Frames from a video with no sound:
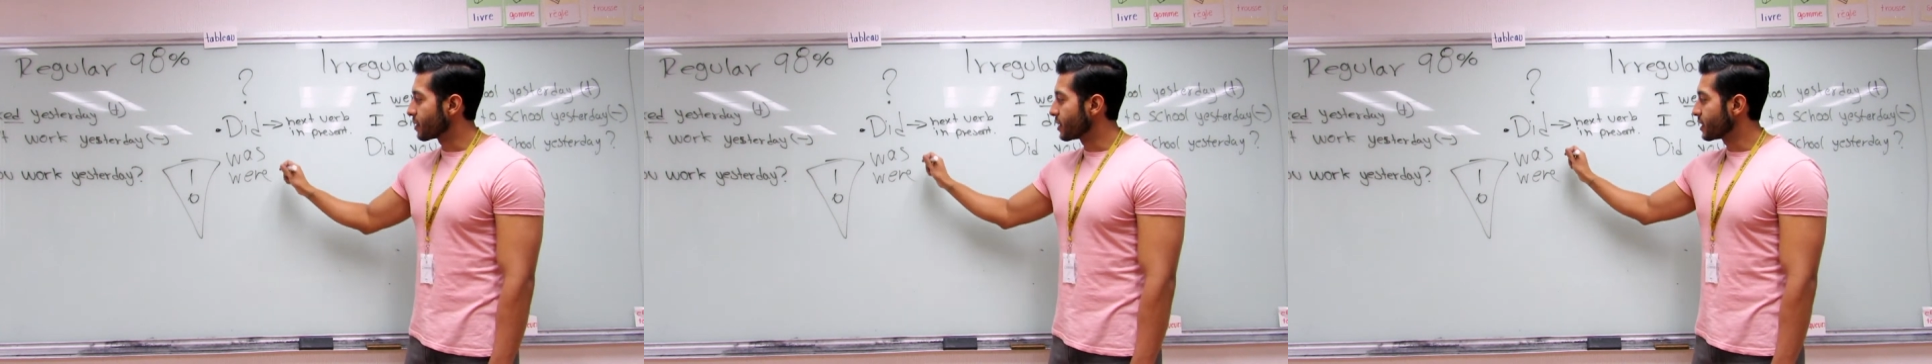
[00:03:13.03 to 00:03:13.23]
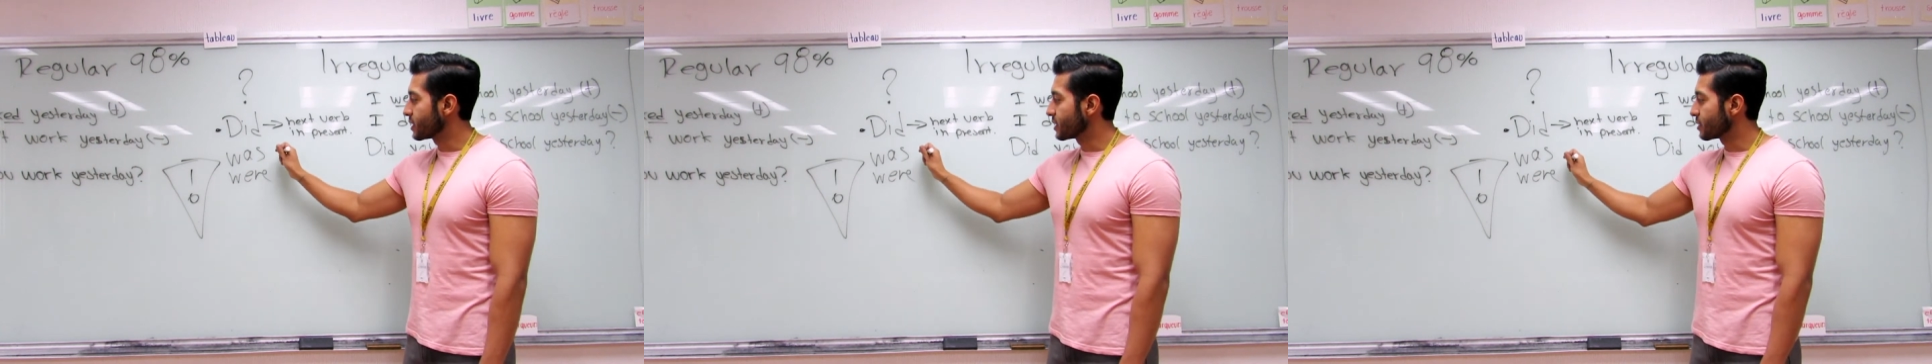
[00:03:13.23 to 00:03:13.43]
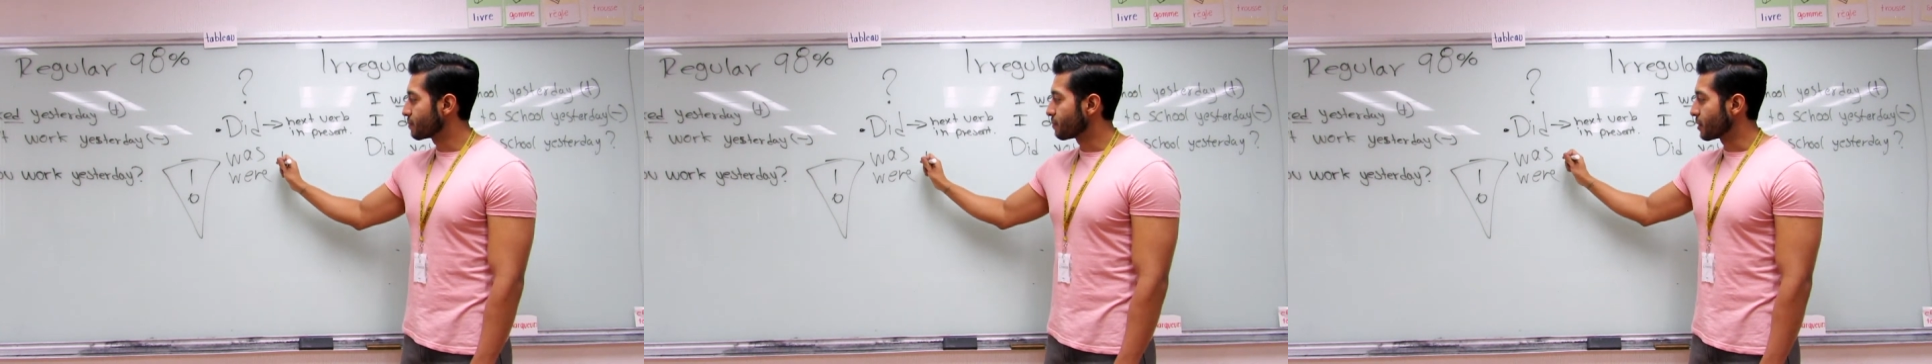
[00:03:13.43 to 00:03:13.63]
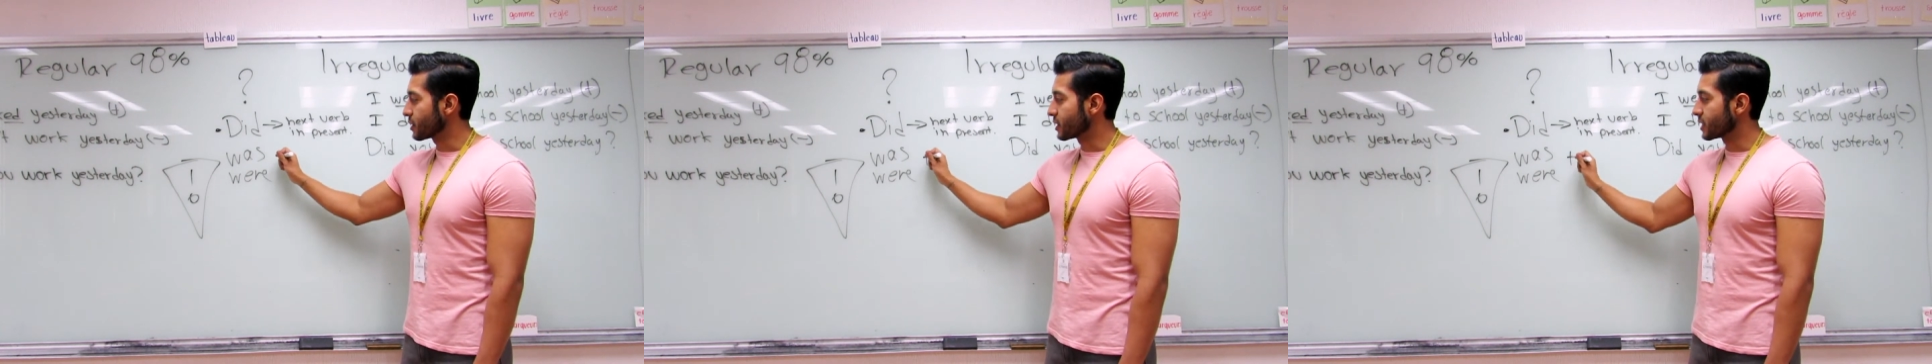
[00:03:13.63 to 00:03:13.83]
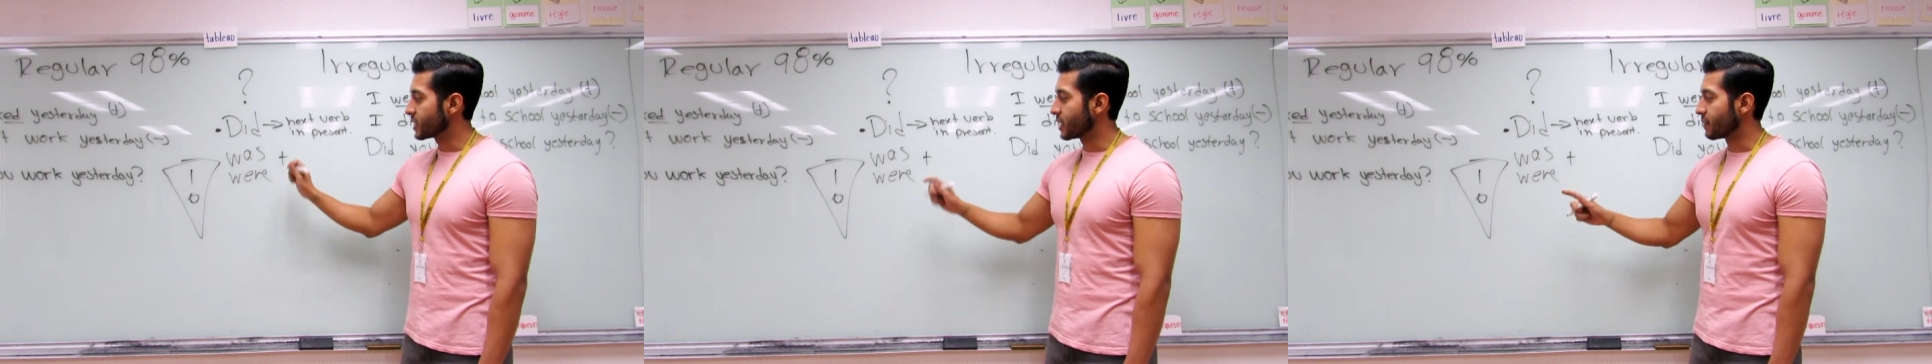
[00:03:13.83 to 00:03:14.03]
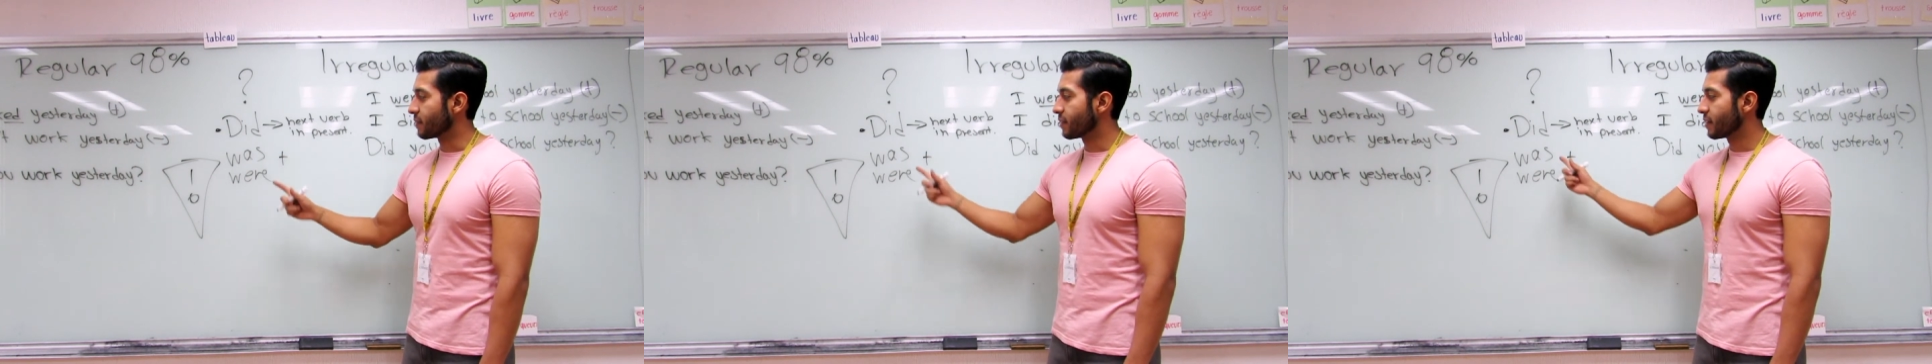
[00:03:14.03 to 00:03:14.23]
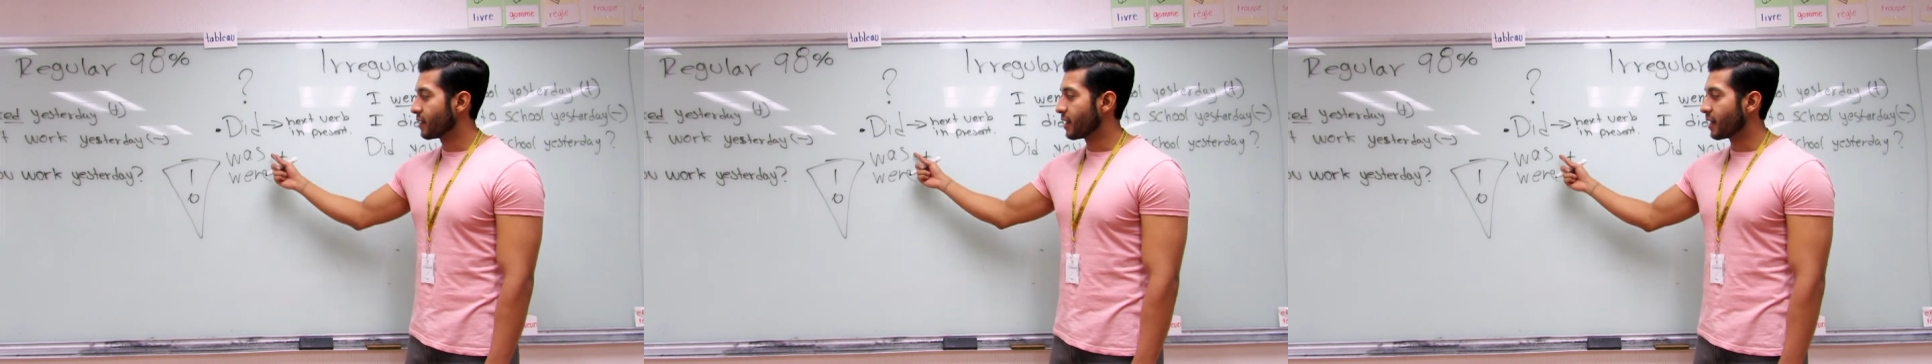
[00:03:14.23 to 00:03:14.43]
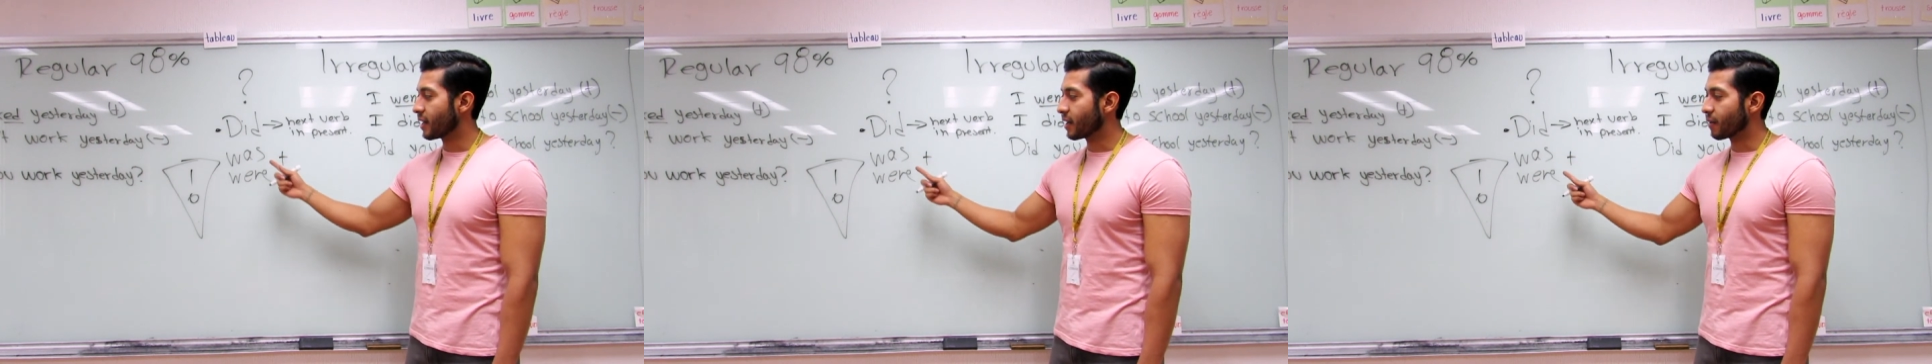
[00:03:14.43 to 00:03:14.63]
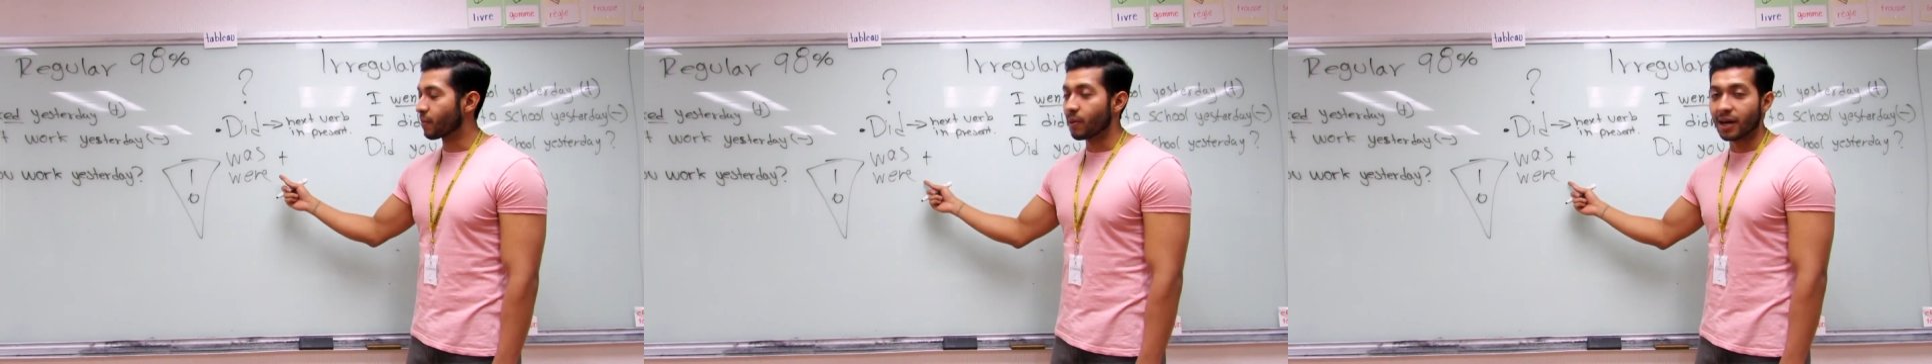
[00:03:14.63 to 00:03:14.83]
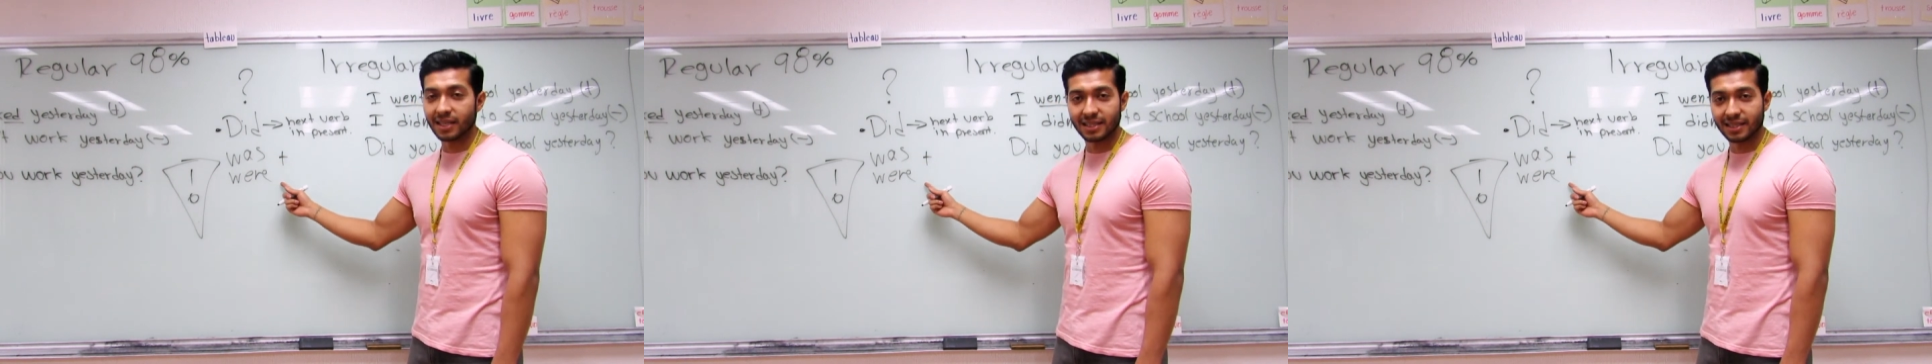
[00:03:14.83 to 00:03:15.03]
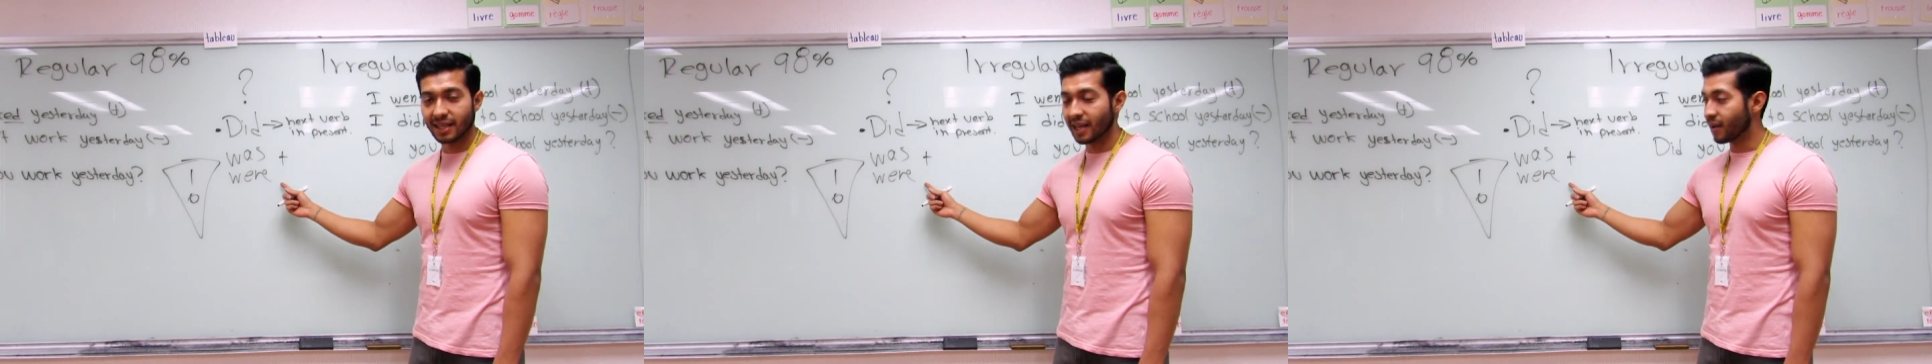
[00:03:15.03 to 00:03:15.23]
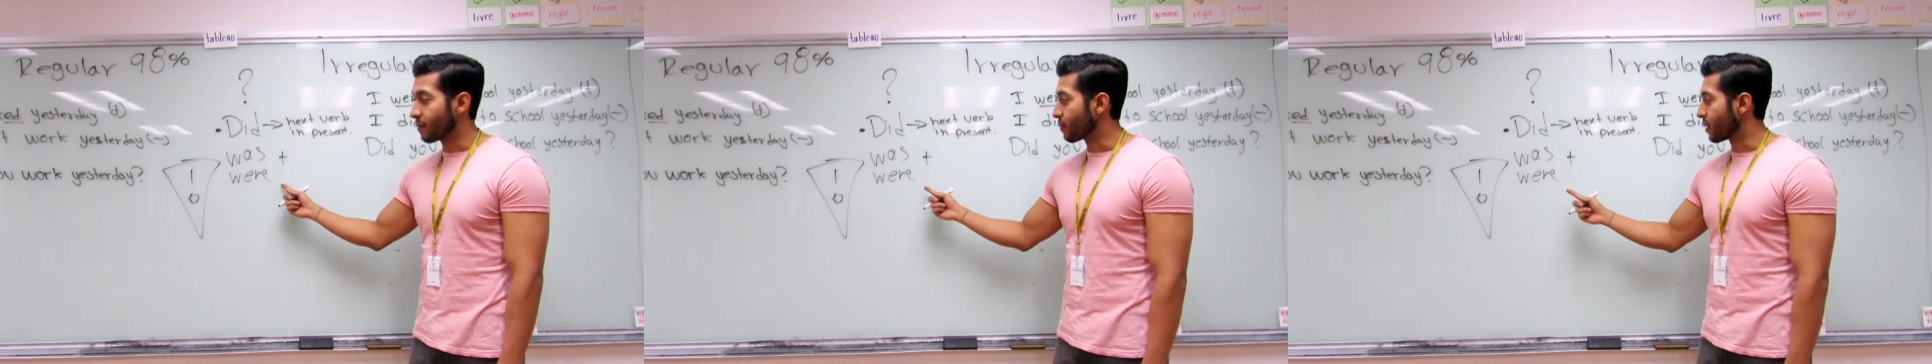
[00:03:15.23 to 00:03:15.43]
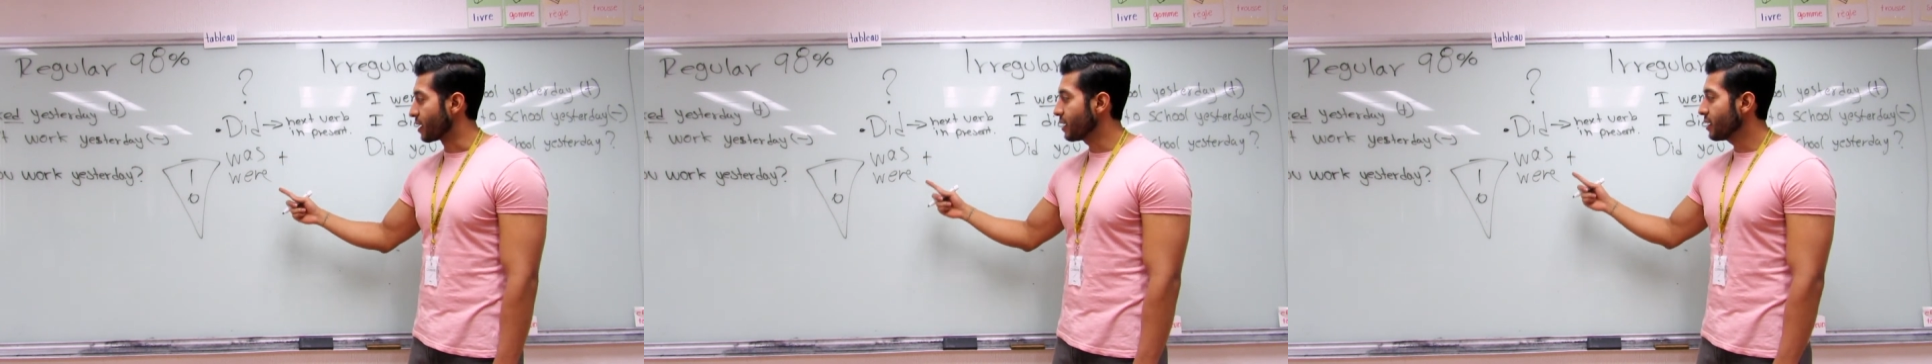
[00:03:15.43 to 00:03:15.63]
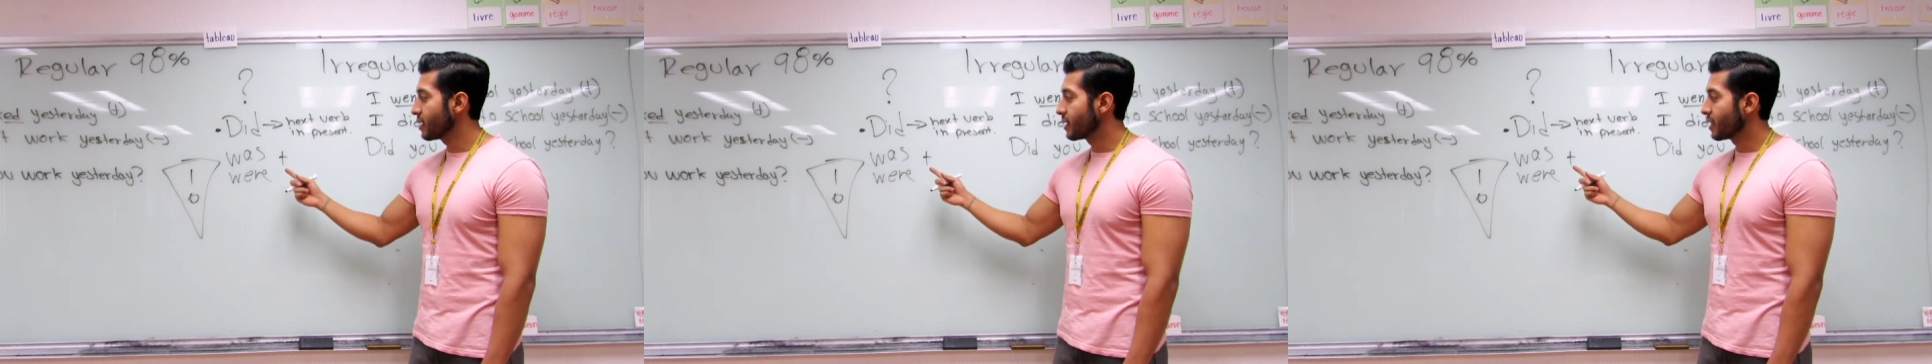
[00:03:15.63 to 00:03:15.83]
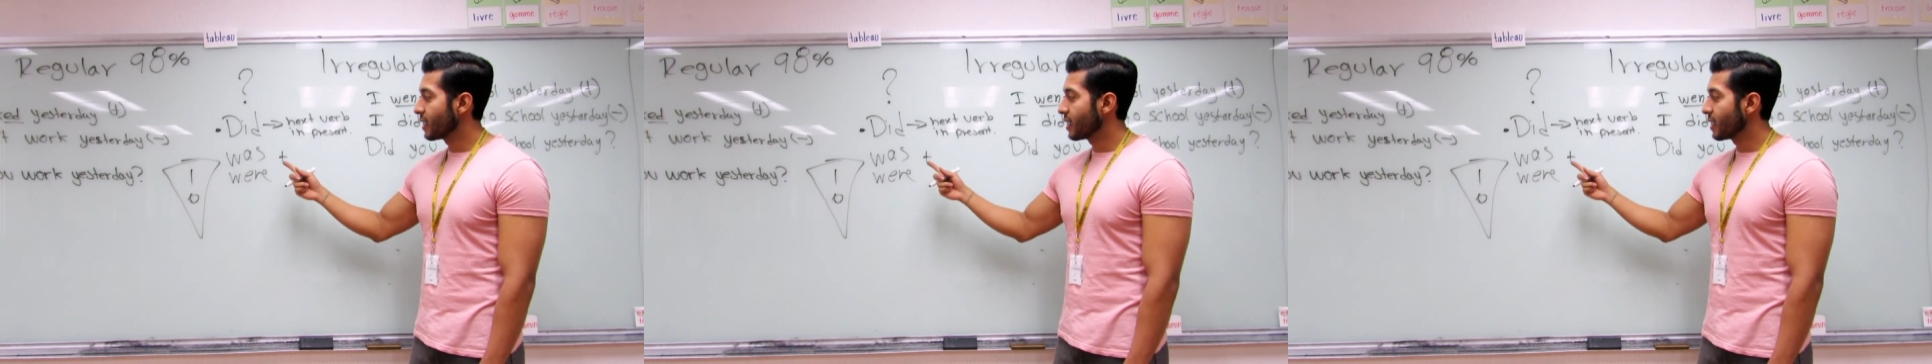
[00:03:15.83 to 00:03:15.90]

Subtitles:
this is positive, was and where.